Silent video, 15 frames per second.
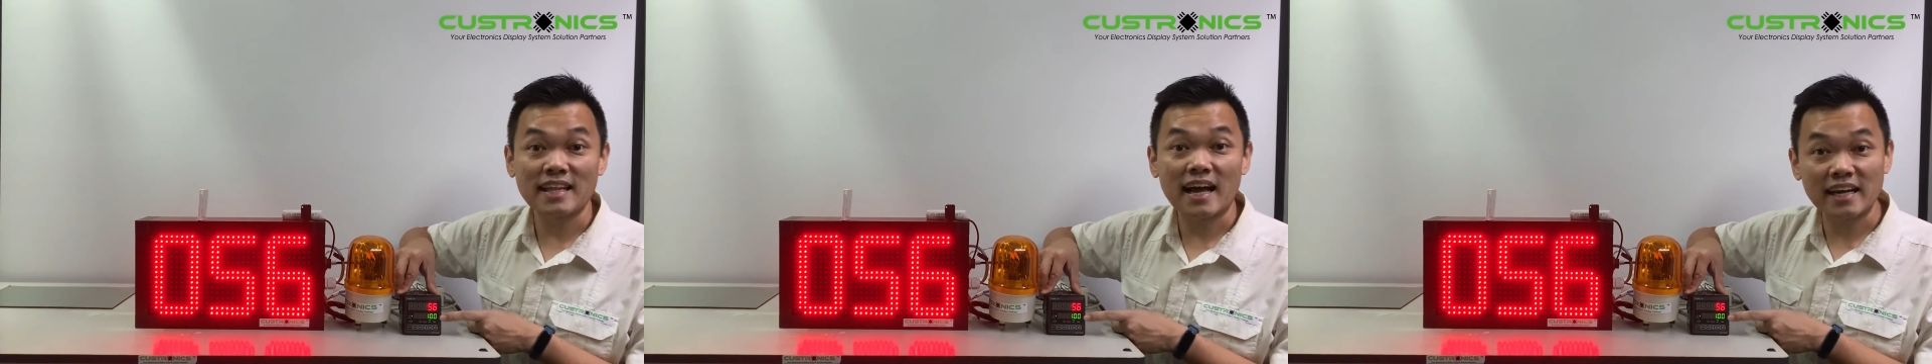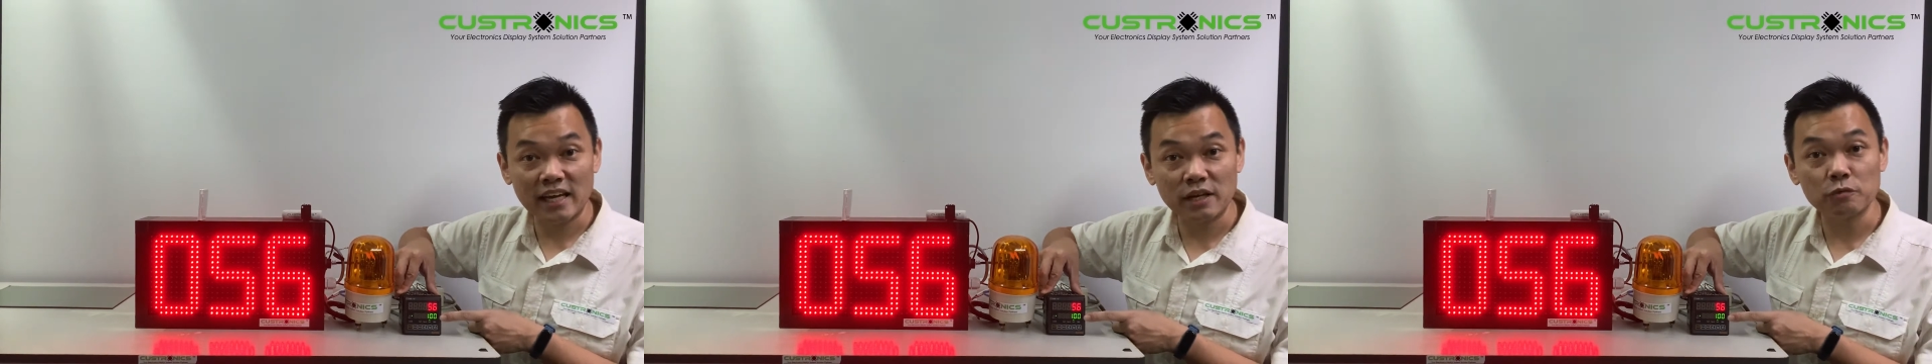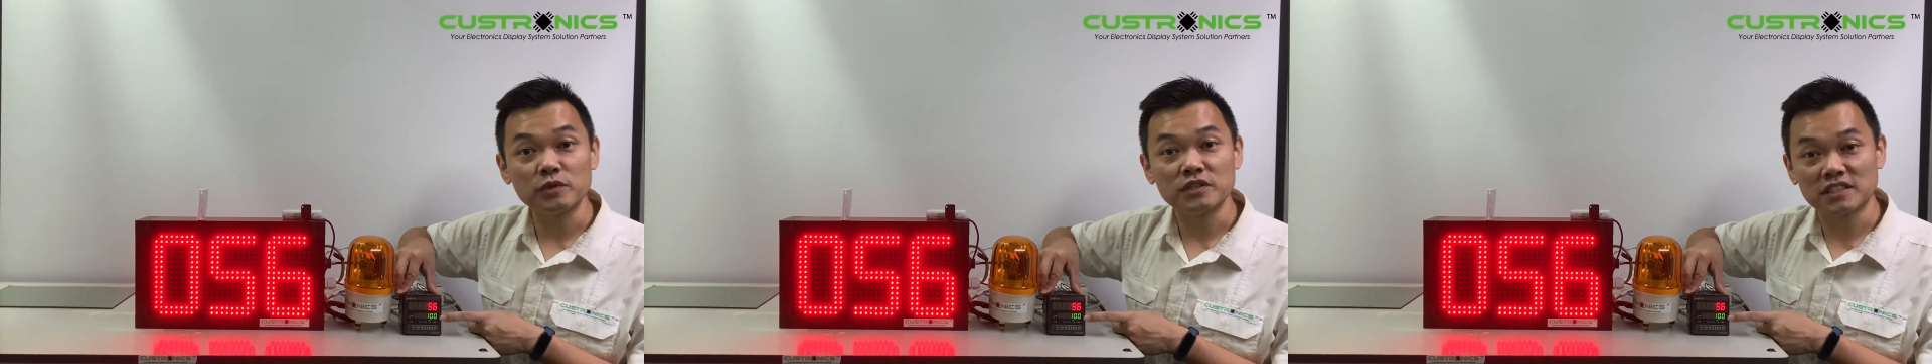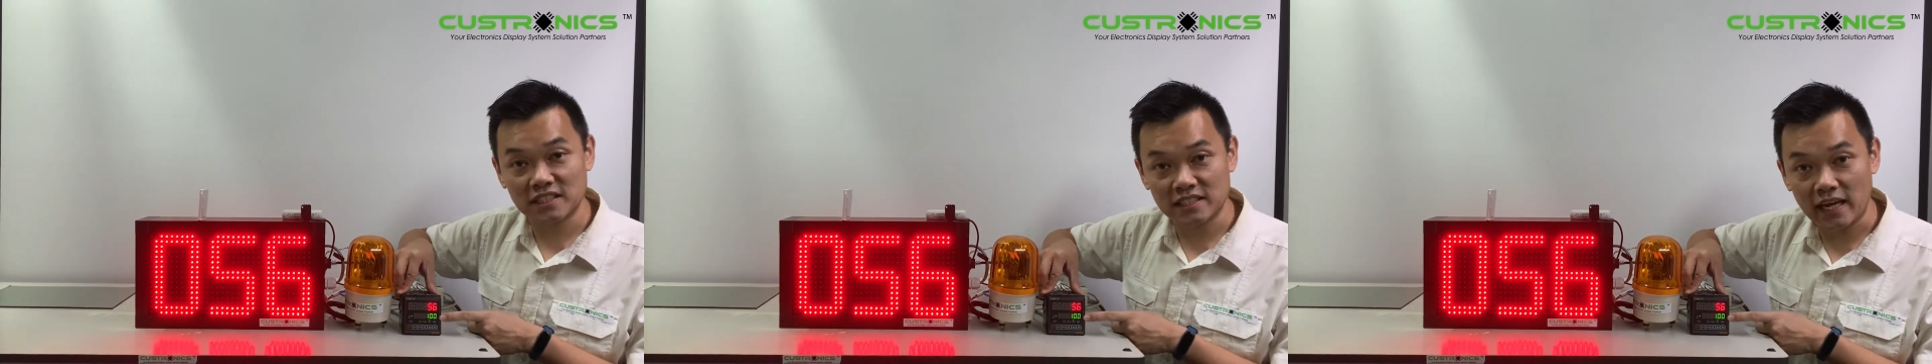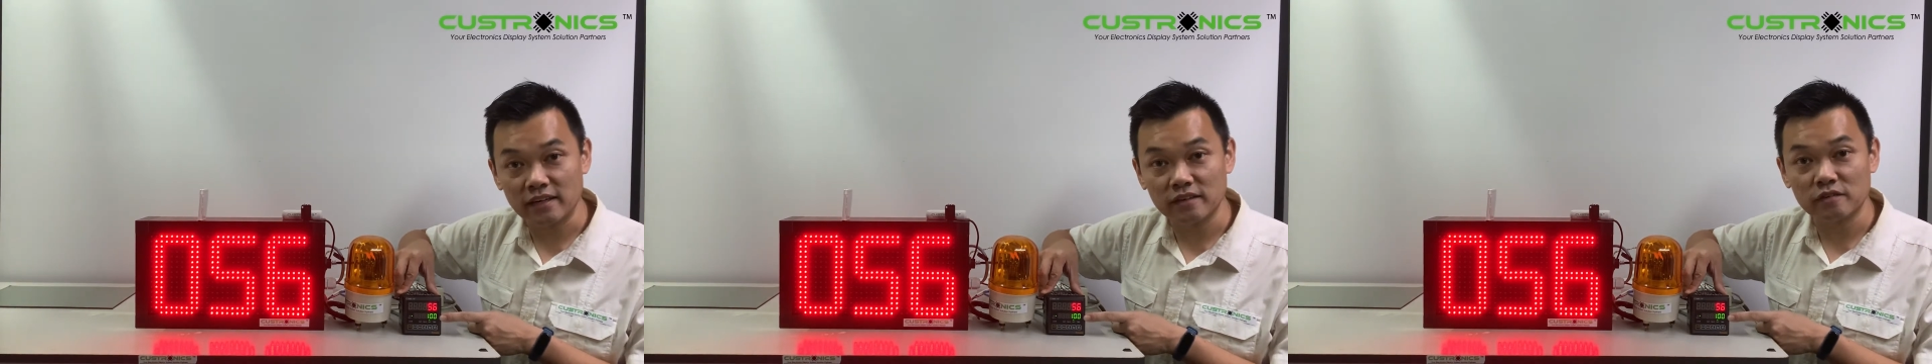target we
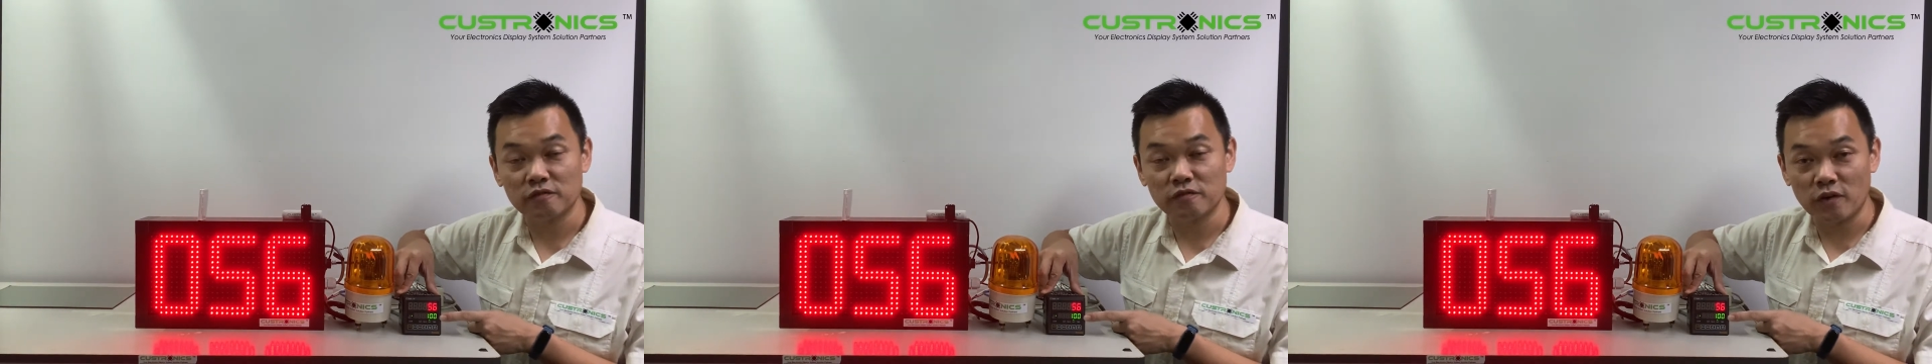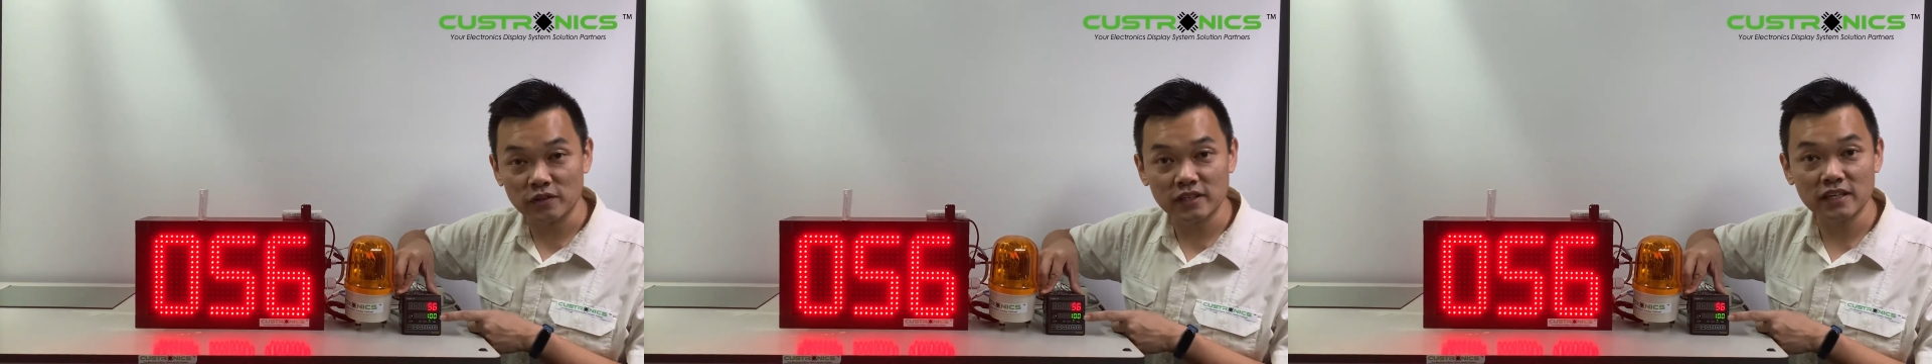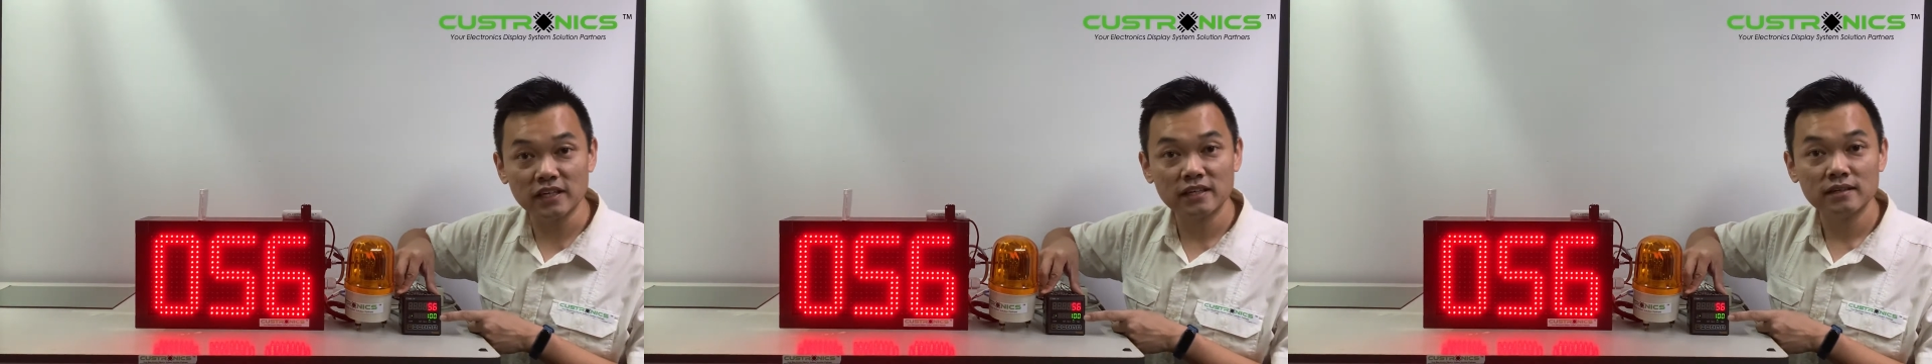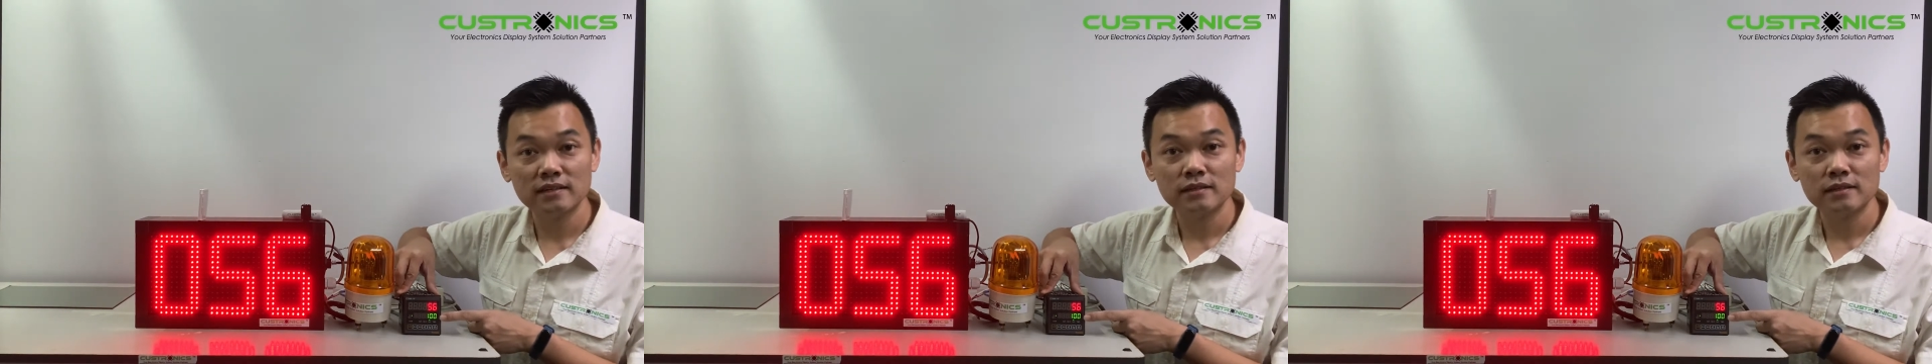set for the